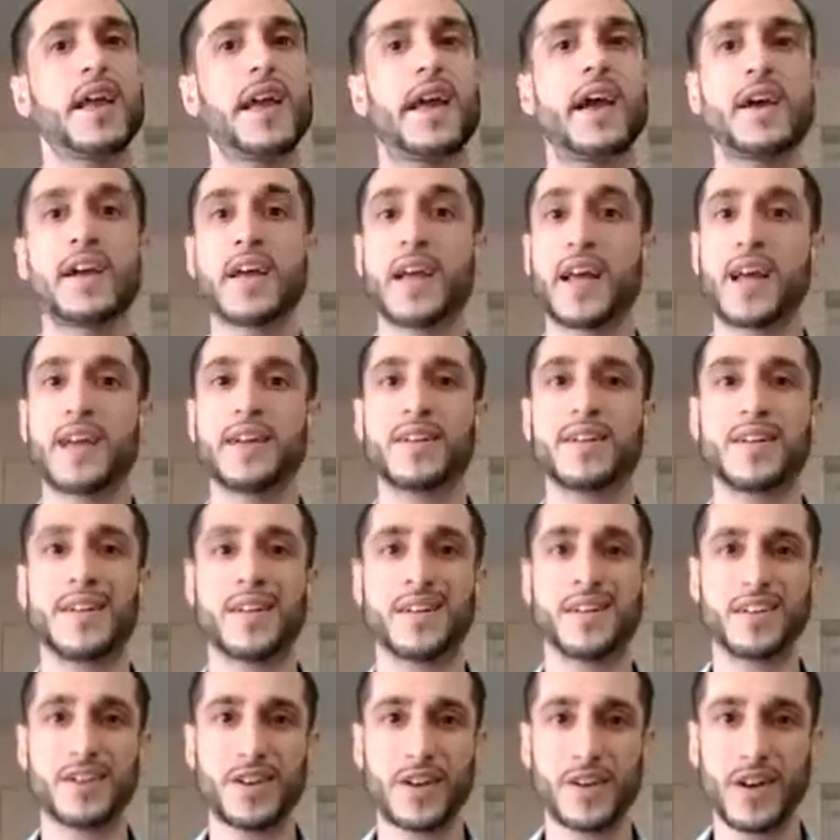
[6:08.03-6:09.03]
Again,
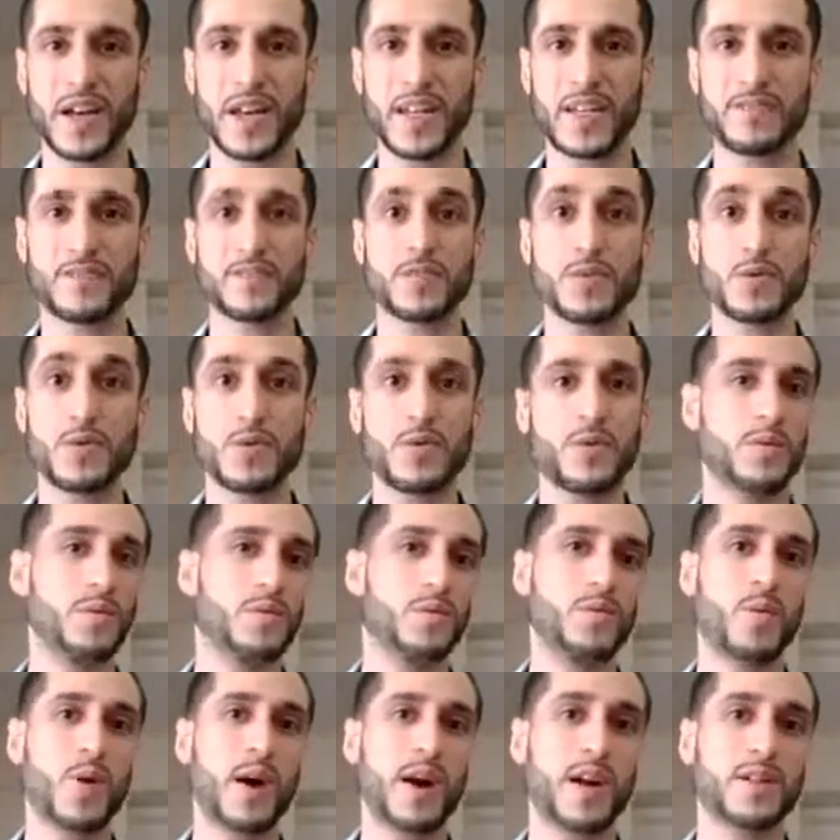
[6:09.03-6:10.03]
if you
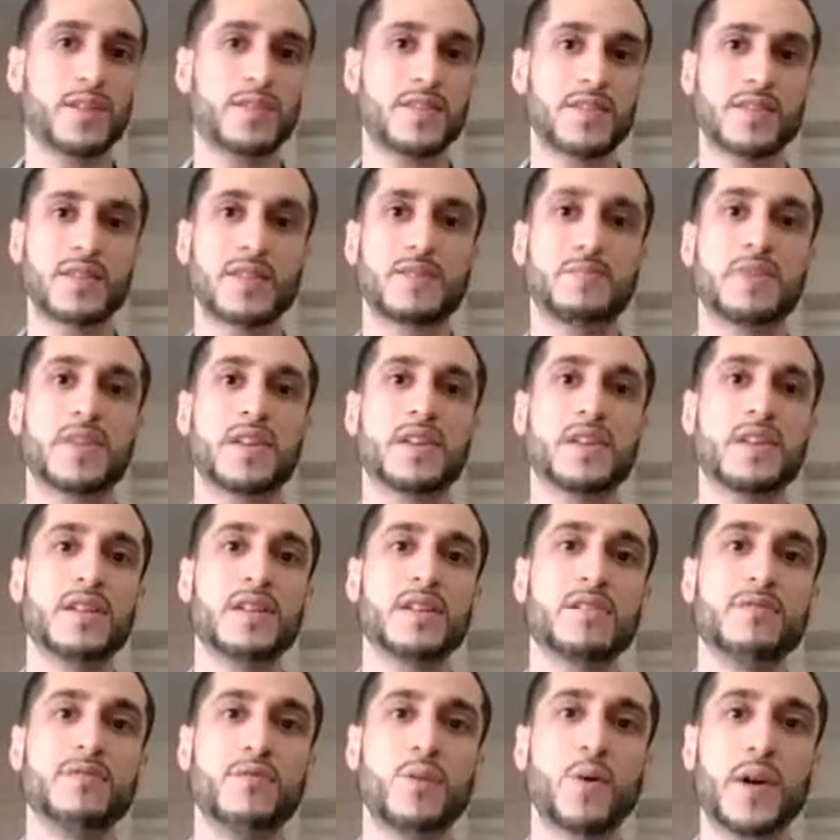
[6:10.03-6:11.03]
want to just completely
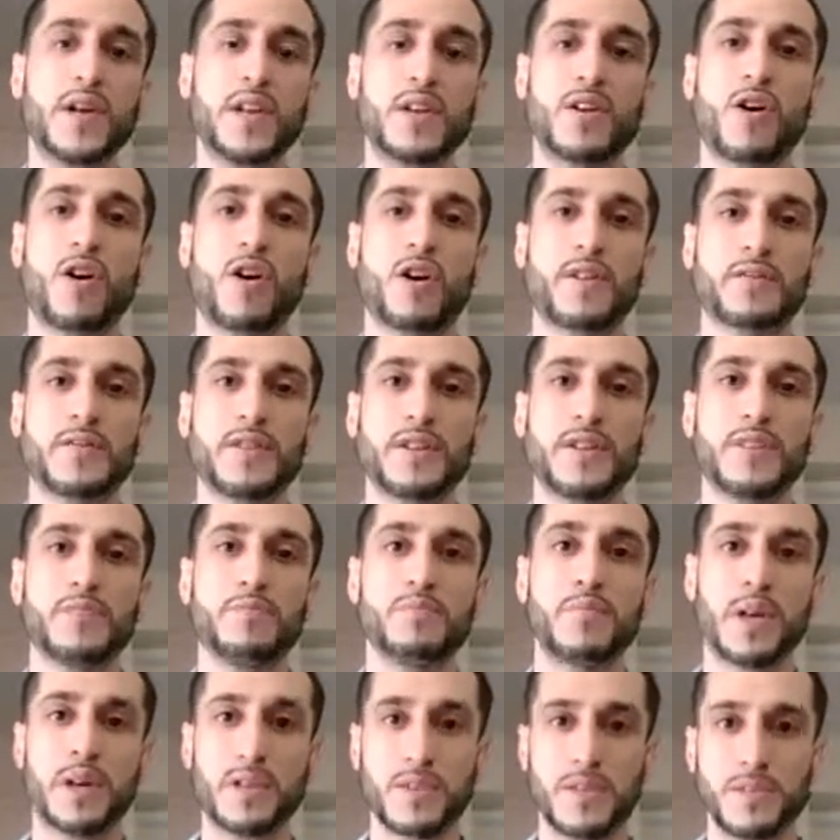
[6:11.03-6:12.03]
avoid coffee,
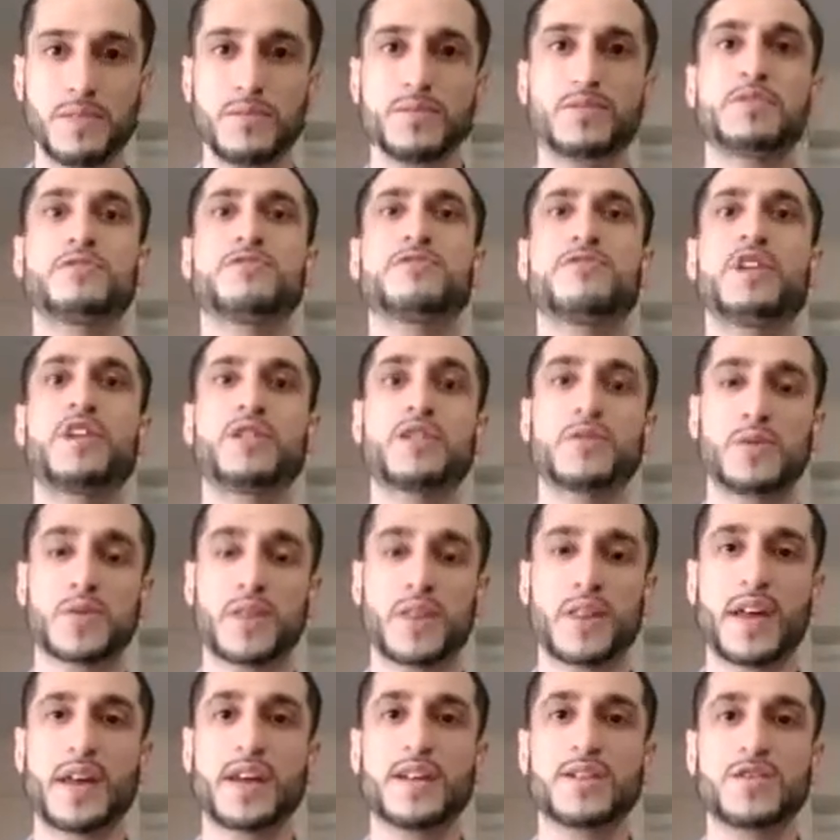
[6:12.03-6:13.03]
but you struggle
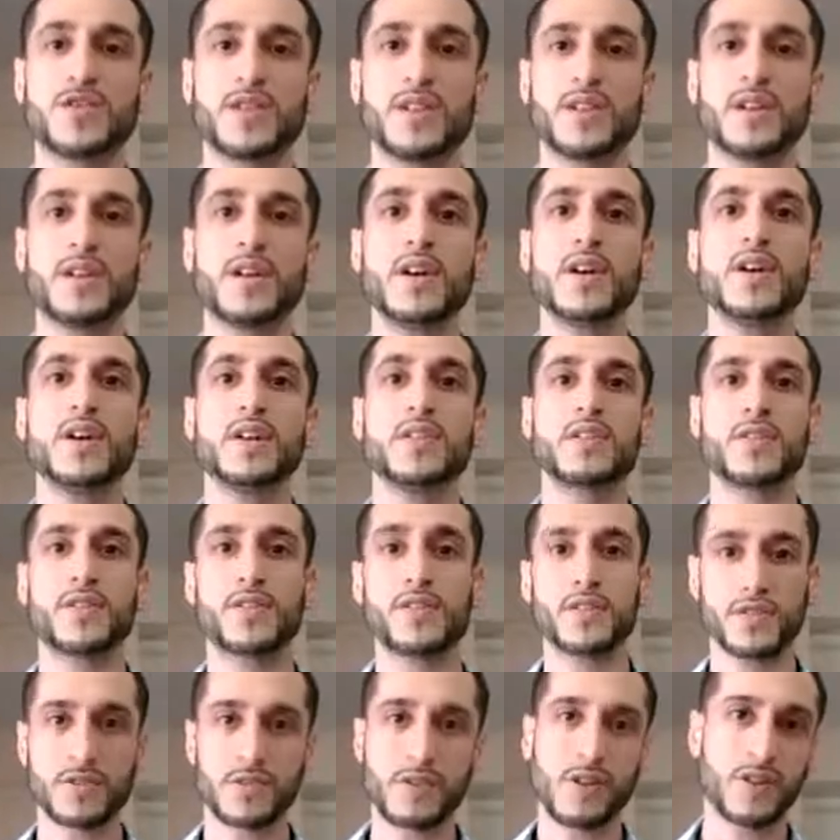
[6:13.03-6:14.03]
with energy,
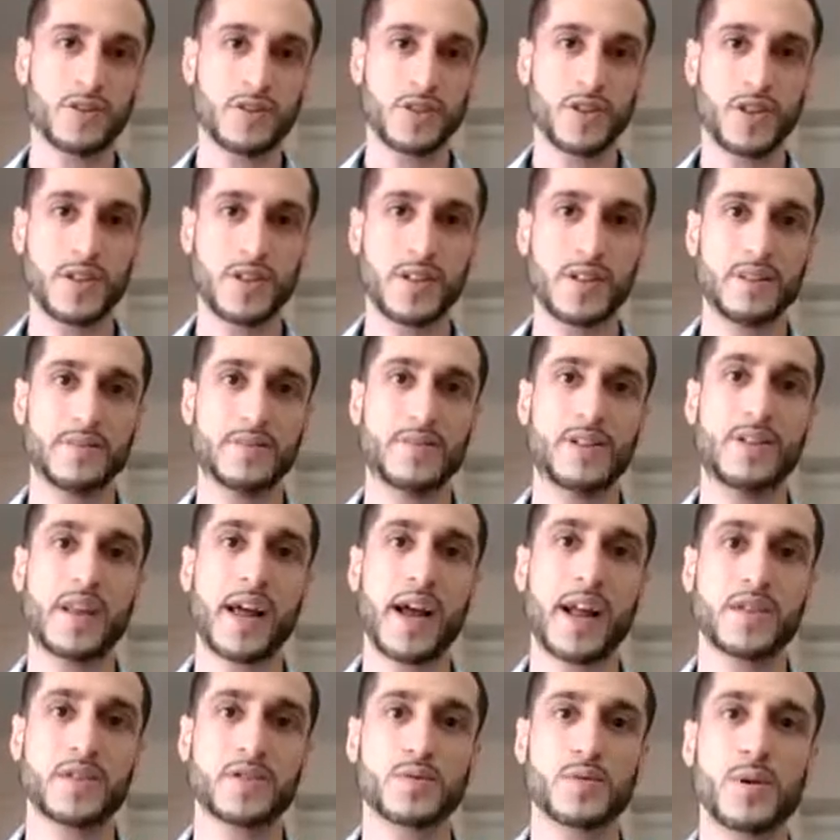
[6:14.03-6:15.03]
there's an alternative to
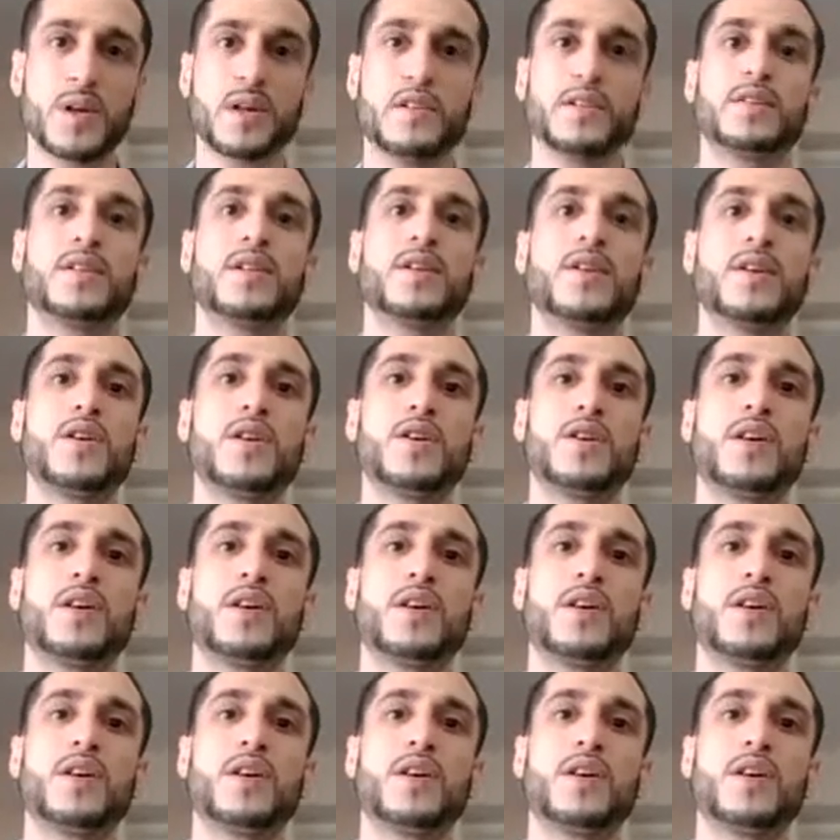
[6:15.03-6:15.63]
that as well.